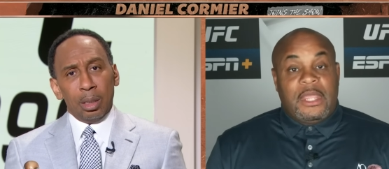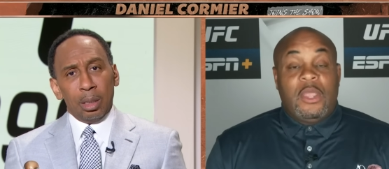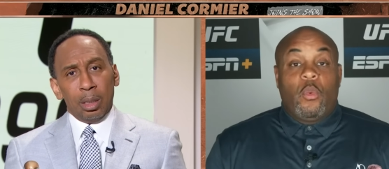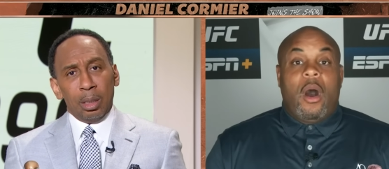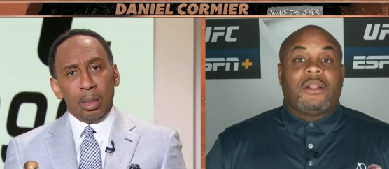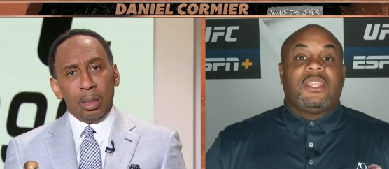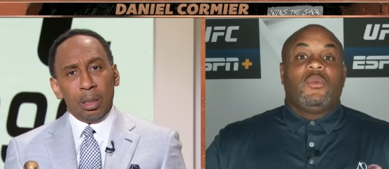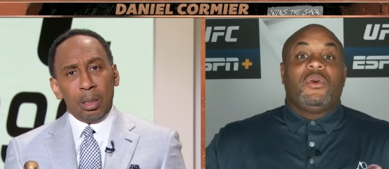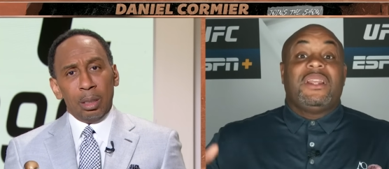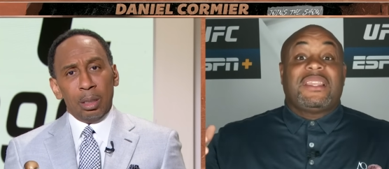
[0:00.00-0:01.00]
Speaker 1: He walked
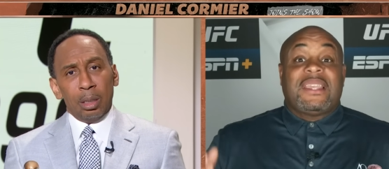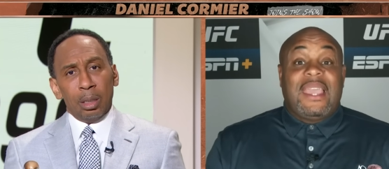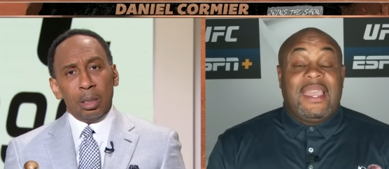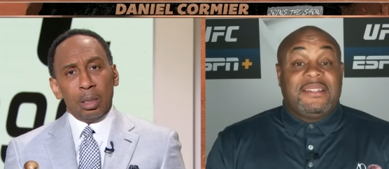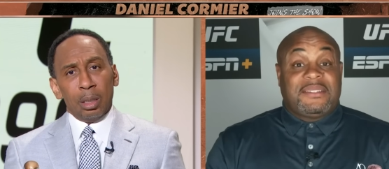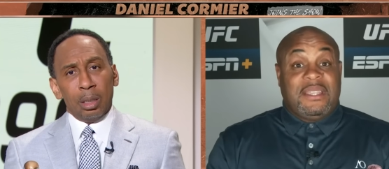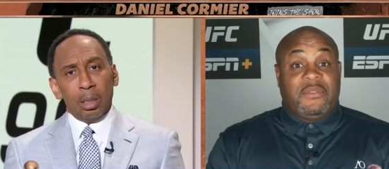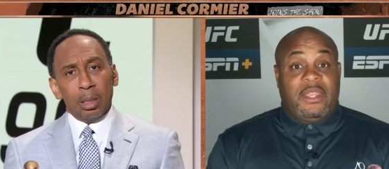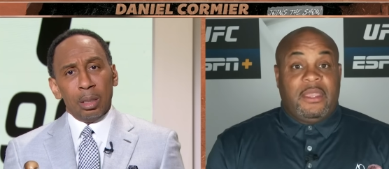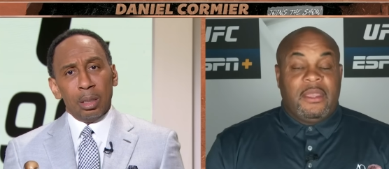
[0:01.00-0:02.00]
in with a cane,
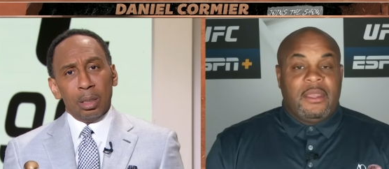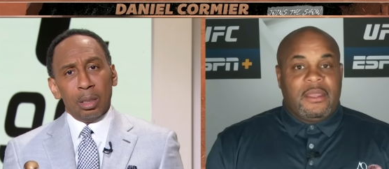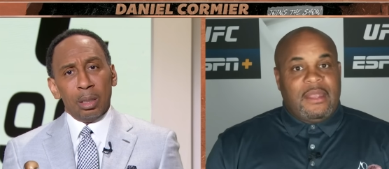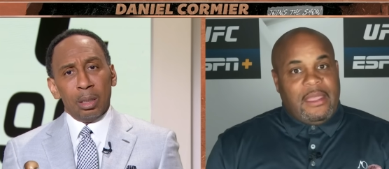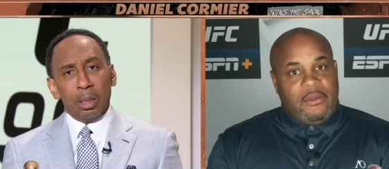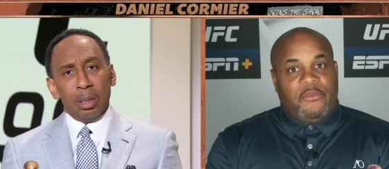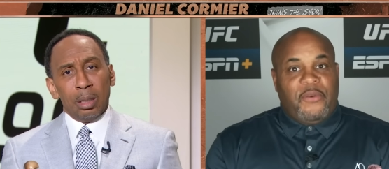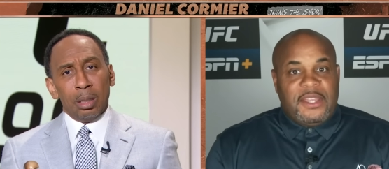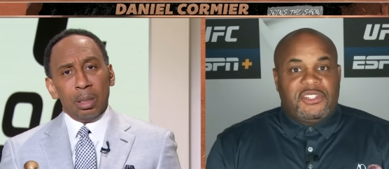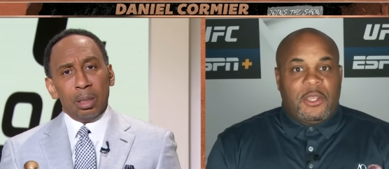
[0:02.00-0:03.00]
Stephen A. And now you're gonna
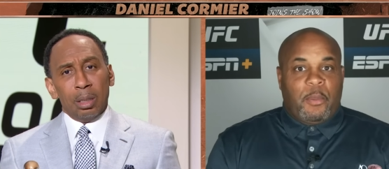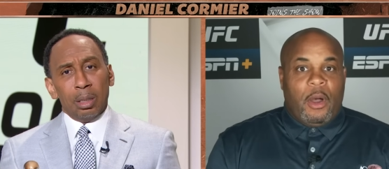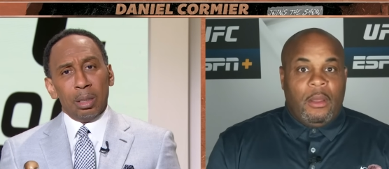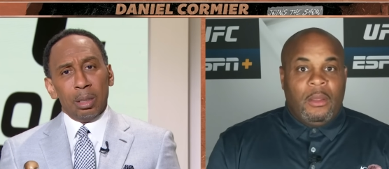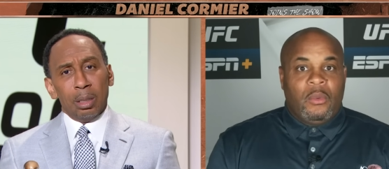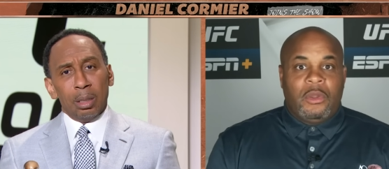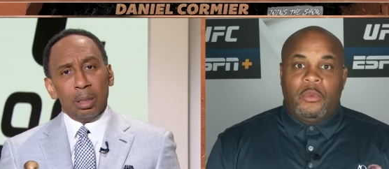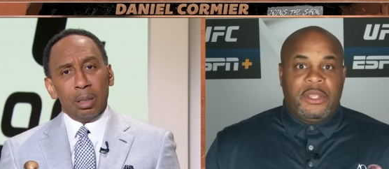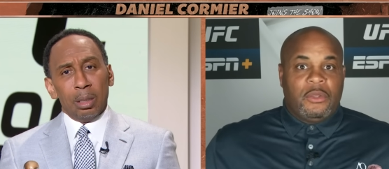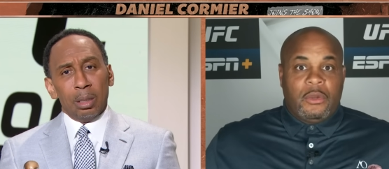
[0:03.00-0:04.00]
fight Jake Paul?
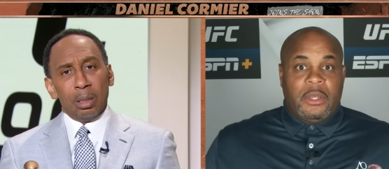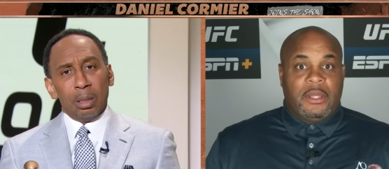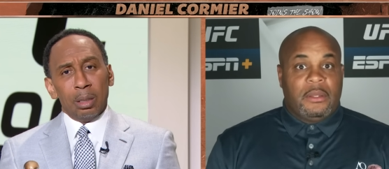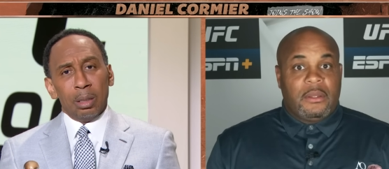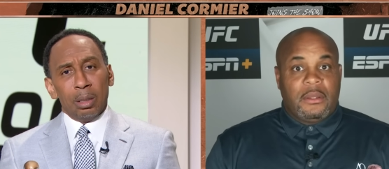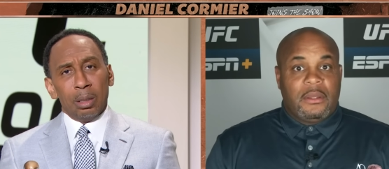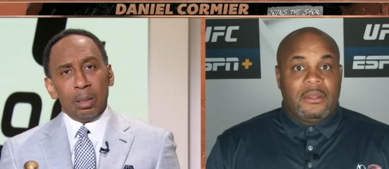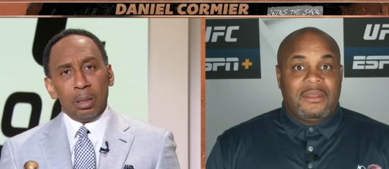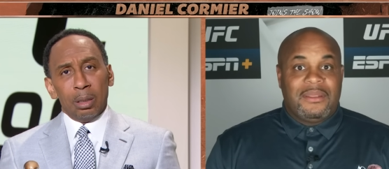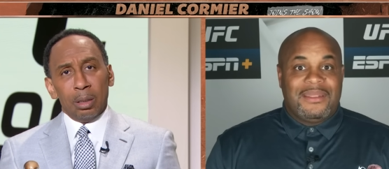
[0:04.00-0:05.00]
What are we doing?
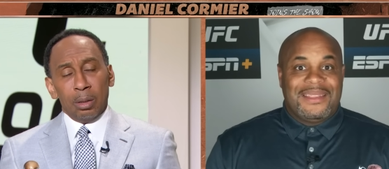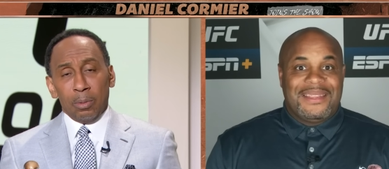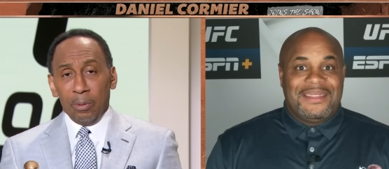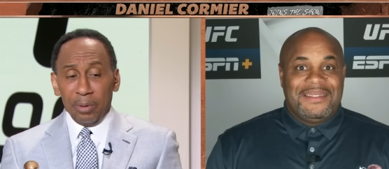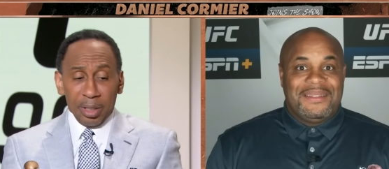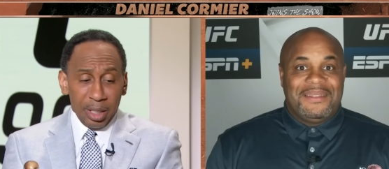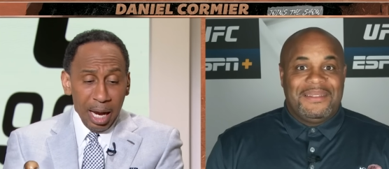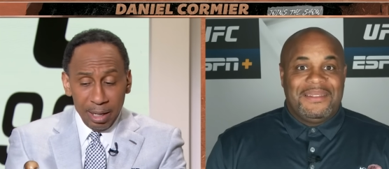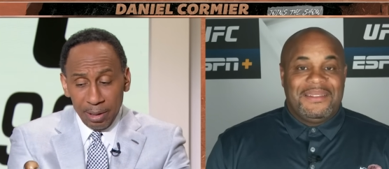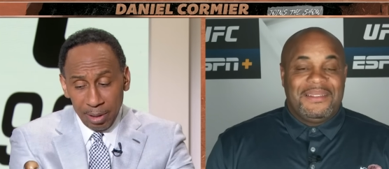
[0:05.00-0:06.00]
Speaker 2: Well, really,
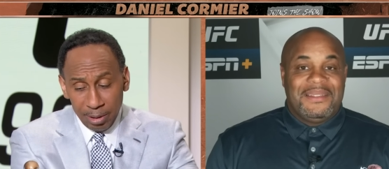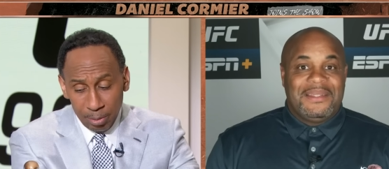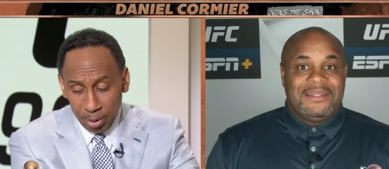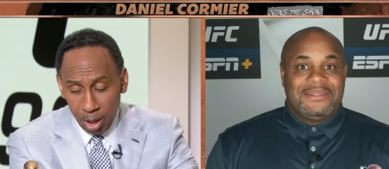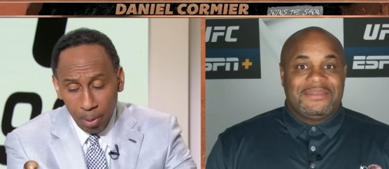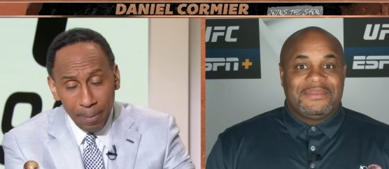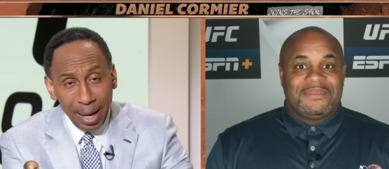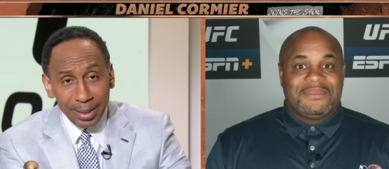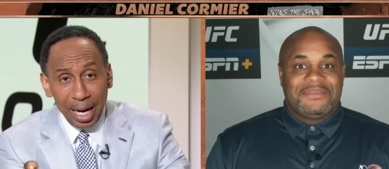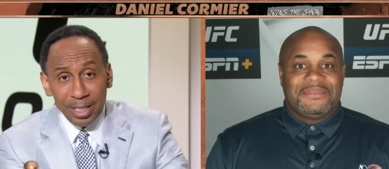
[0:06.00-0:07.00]
I, I, we know what
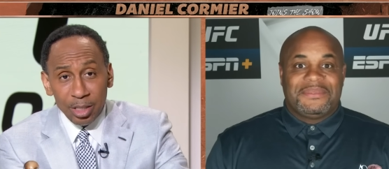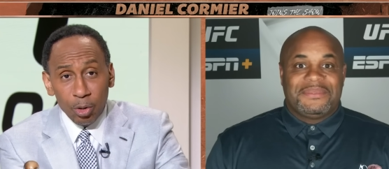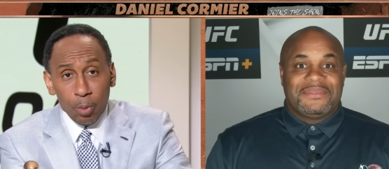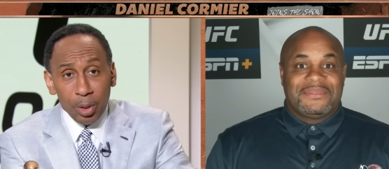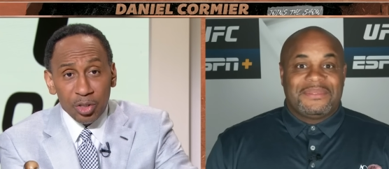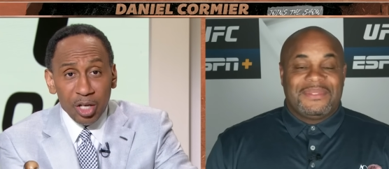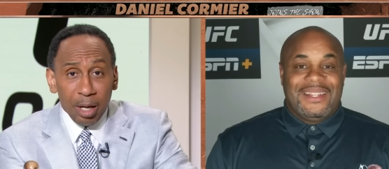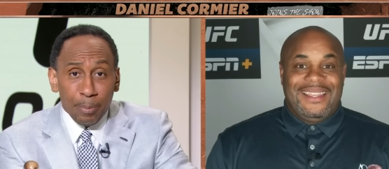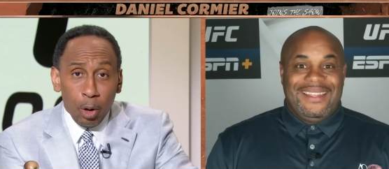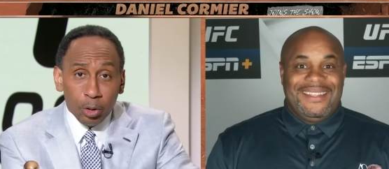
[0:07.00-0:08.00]
Mike Tyson's doing. What's
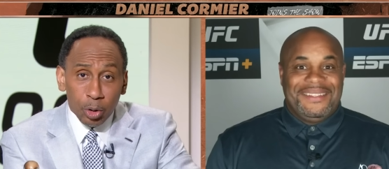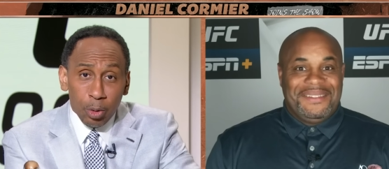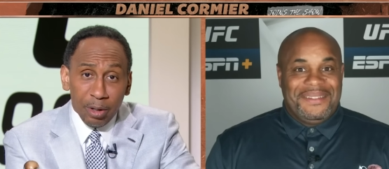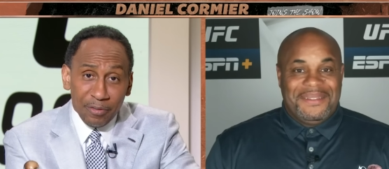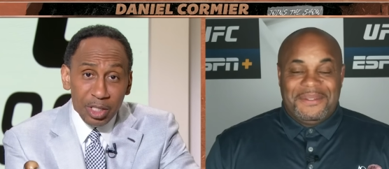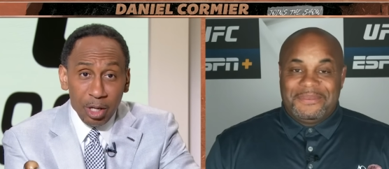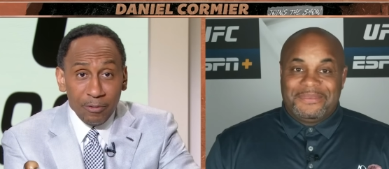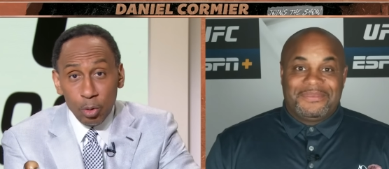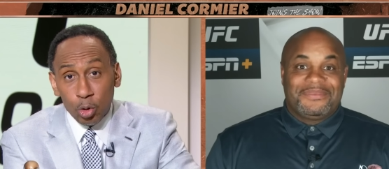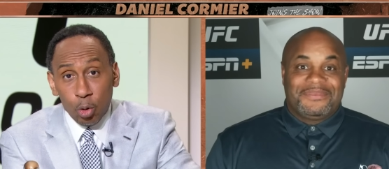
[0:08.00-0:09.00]
Jake Paul doing? If he said,
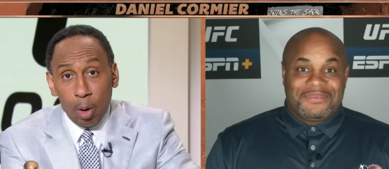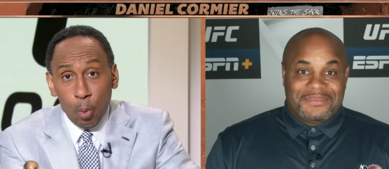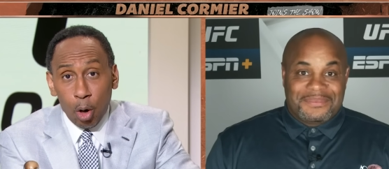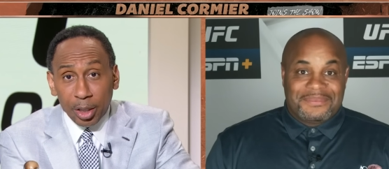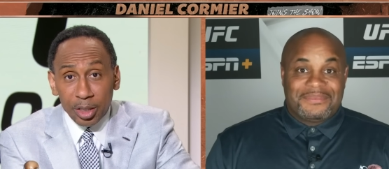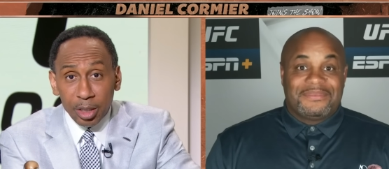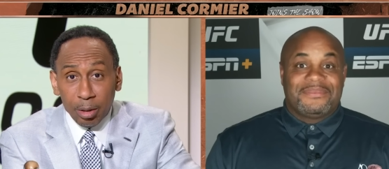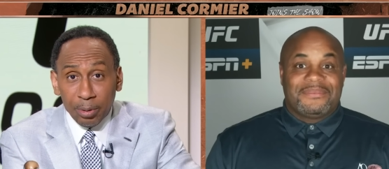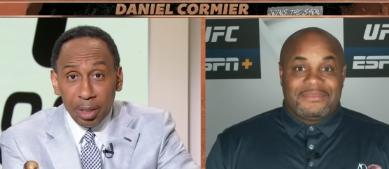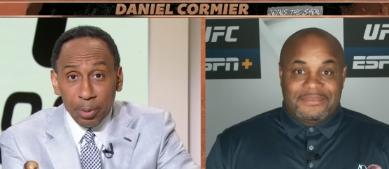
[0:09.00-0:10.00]
if you saw him walk into
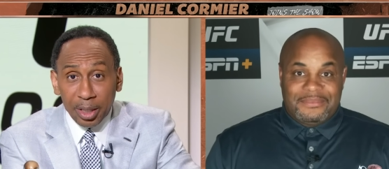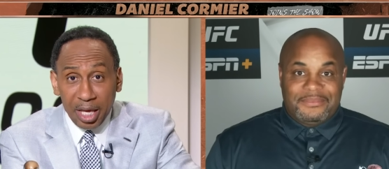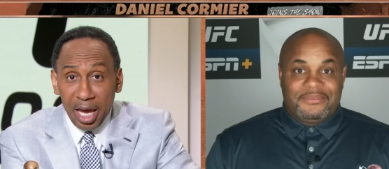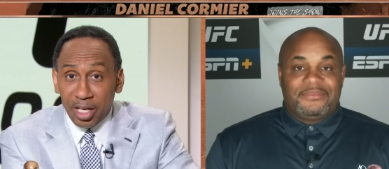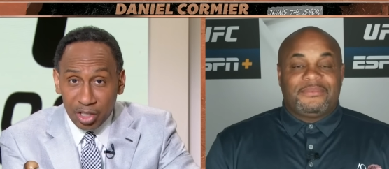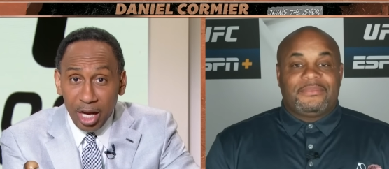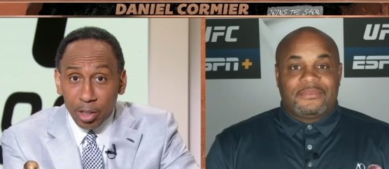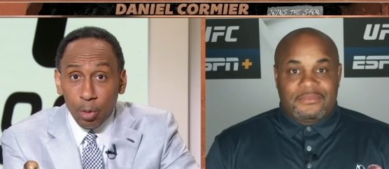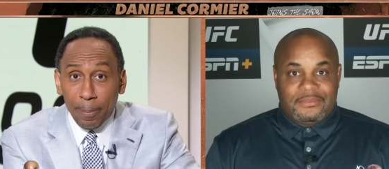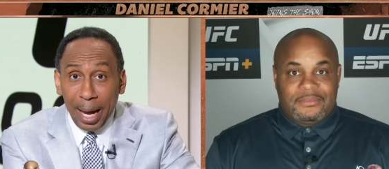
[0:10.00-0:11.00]
the arena with a cane,
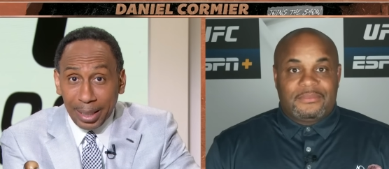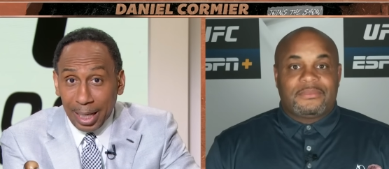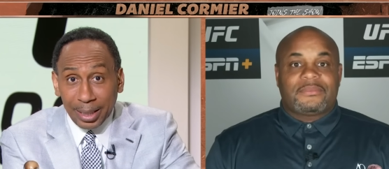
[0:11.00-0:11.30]
Jake knew about